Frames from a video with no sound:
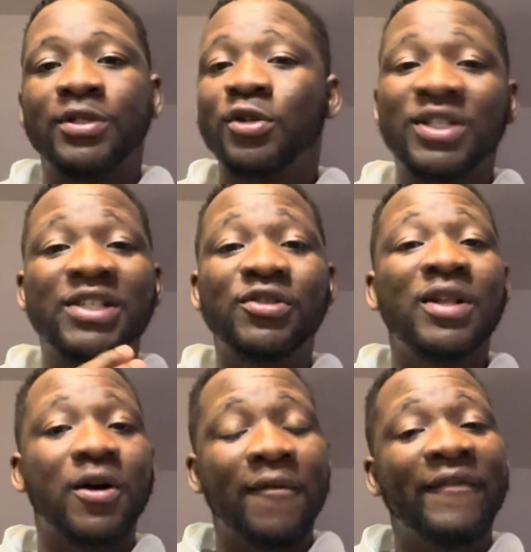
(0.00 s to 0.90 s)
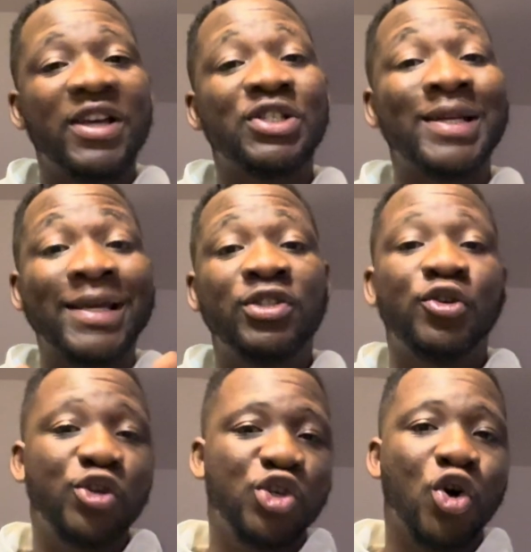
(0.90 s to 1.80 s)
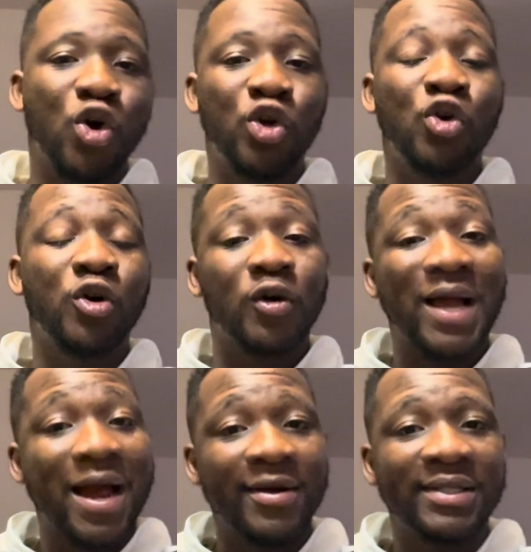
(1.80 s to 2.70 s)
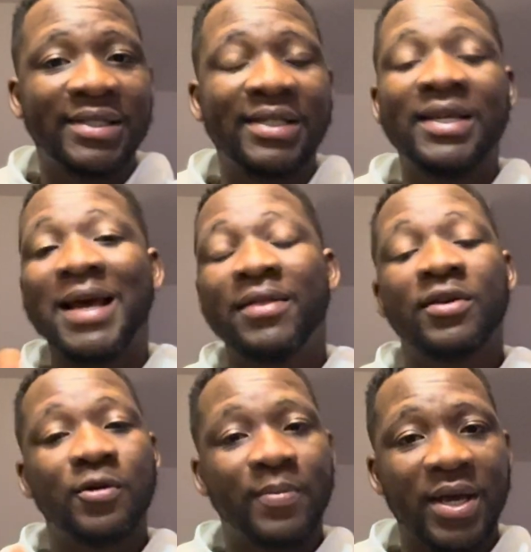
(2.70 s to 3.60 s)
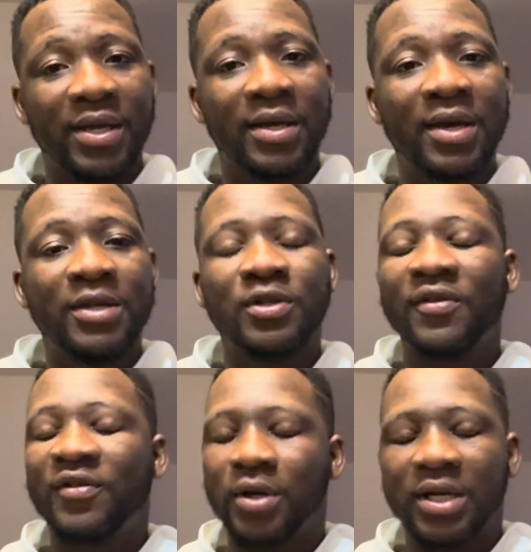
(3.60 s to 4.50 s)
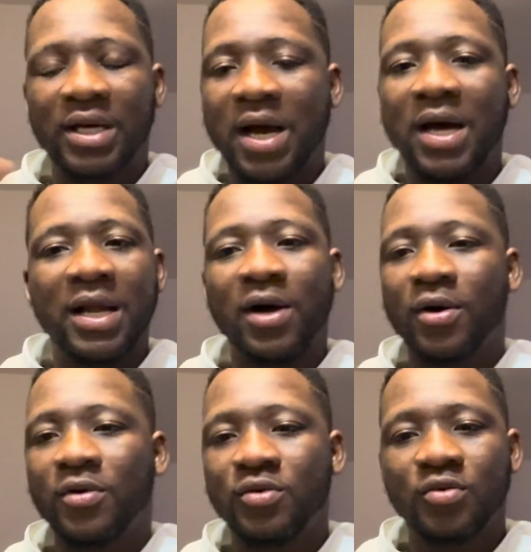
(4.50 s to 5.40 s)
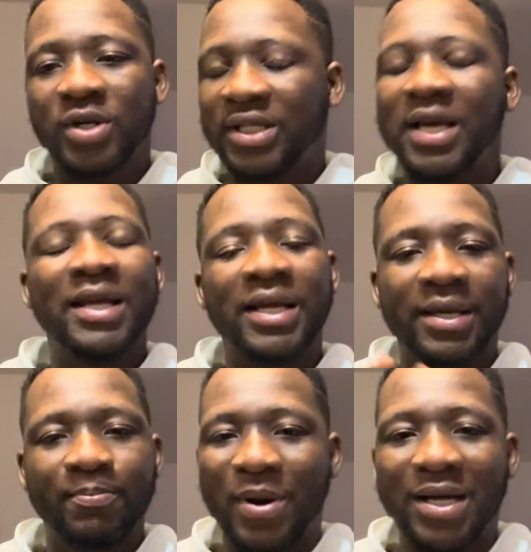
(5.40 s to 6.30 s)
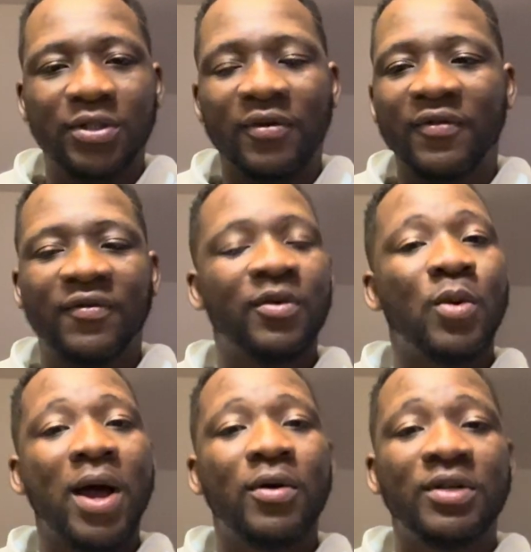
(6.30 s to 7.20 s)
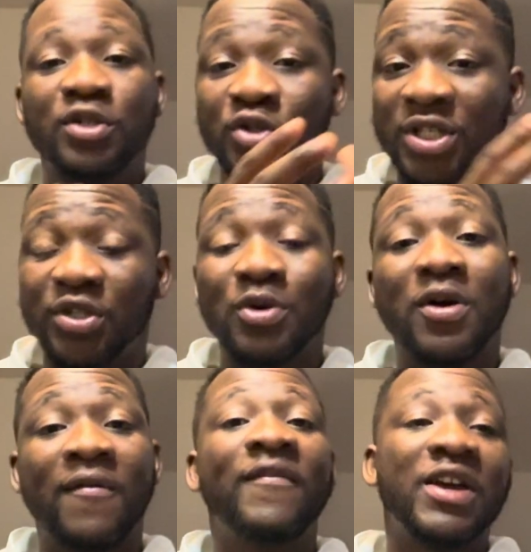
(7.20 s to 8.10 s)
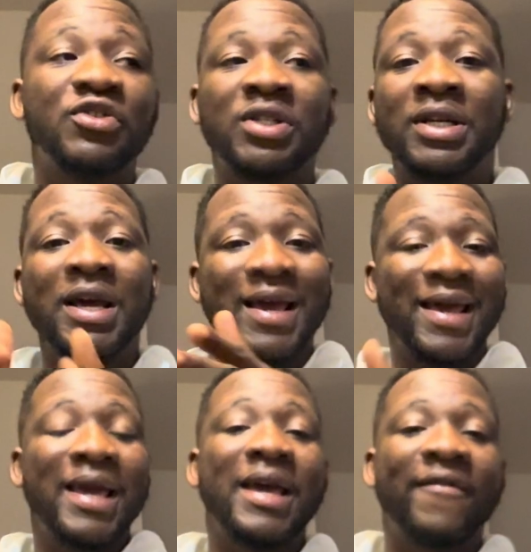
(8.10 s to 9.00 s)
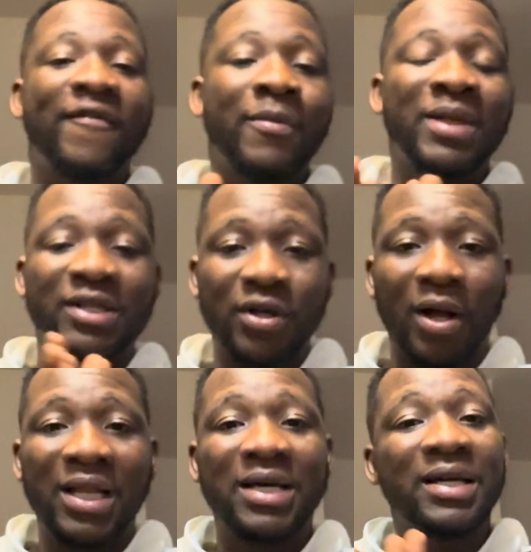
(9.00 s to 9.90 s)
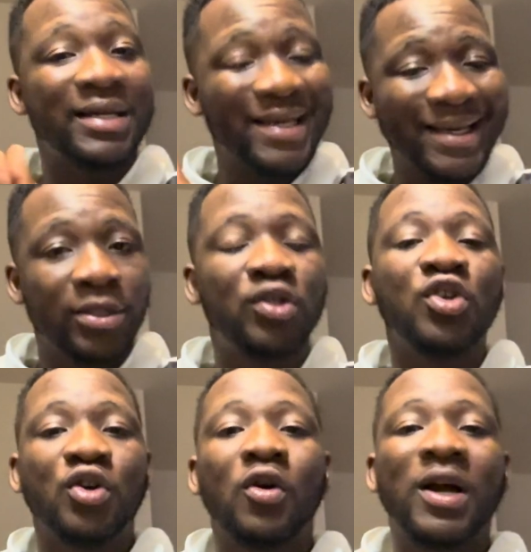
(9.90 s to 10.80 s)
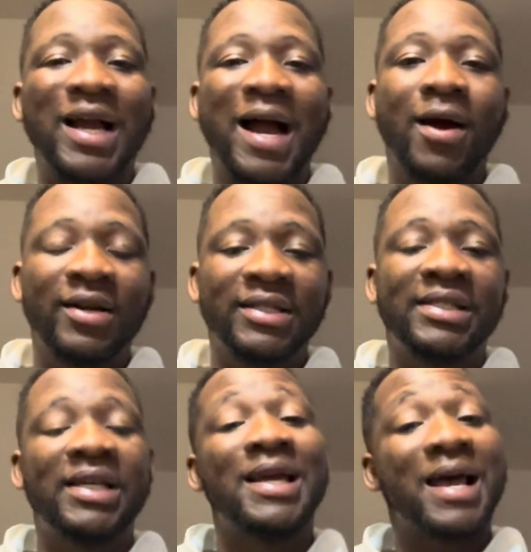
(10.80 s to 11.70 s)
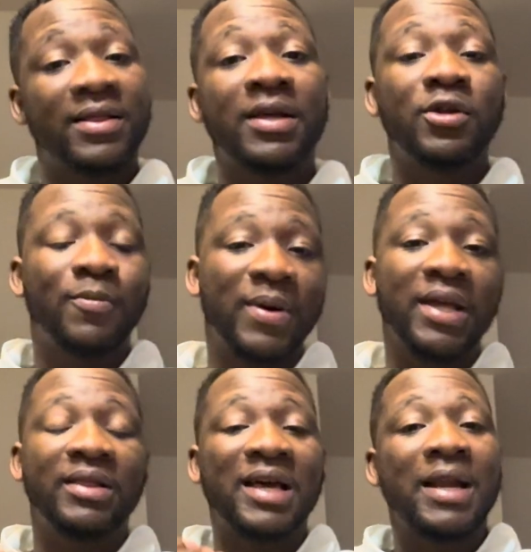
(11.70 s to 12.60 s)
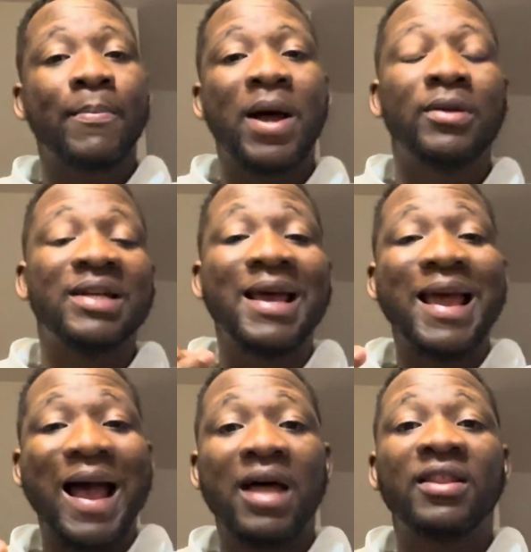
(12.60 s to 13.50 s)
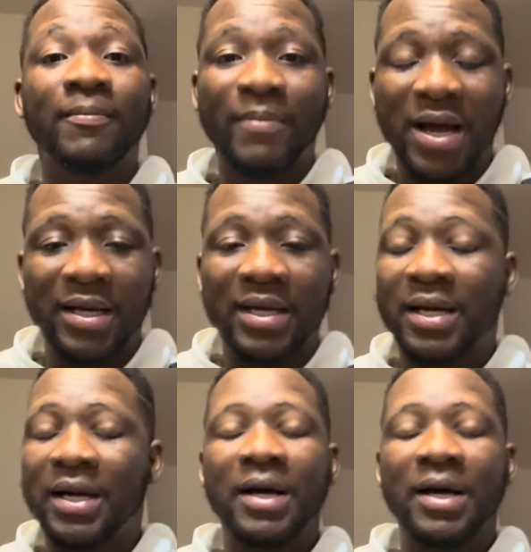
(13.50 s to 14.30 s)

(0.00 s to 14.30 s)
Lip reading: So you just do the conversion into your local currency and then you pay. So if you're in Ghana or any part of the world, you just do a conversion from the dollar into your currency and then you pay that amount at the bank.